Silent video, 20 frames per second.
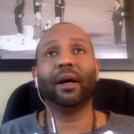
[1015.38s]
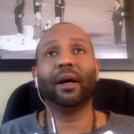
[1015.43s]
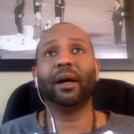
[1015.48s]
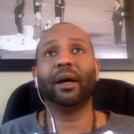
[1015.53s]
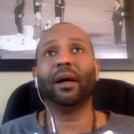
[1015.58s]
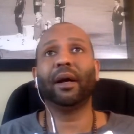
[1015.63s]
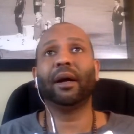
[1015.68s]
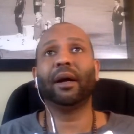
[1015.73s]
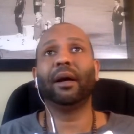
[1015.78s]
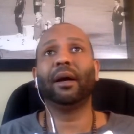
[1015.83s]

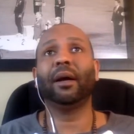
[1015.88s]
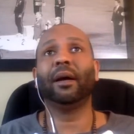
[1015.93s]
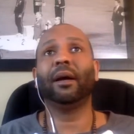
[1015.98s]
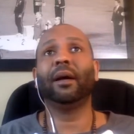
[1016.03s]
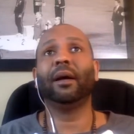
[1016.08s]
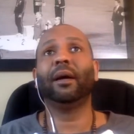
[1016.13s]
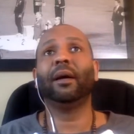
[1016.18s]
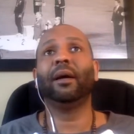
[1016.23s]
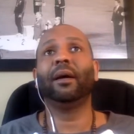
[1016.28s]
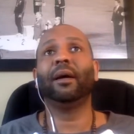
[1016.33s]

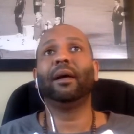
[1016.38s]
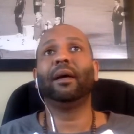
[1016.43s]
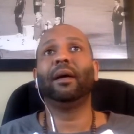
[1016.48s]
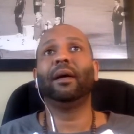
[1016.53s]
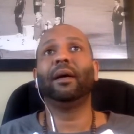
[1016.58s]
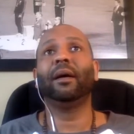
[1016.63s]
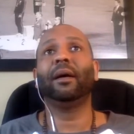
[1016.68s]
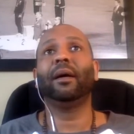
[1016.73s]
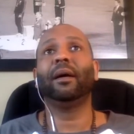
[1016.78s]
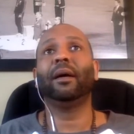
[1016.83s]

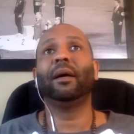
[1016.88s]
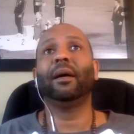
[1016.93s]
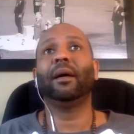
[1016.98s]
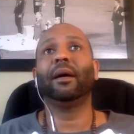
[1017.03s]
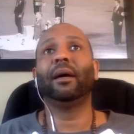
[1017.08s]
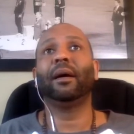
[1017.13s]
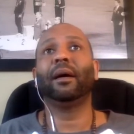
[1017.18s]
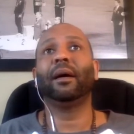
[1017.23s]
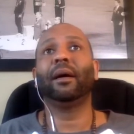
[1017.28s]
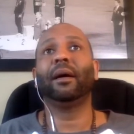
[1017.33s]

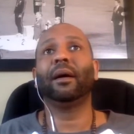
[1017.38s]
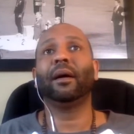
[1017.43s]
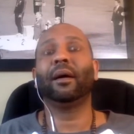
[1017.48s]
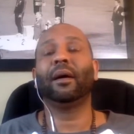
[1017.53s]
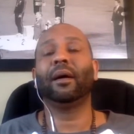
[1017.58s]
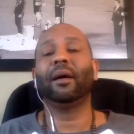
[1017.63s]
[no speech]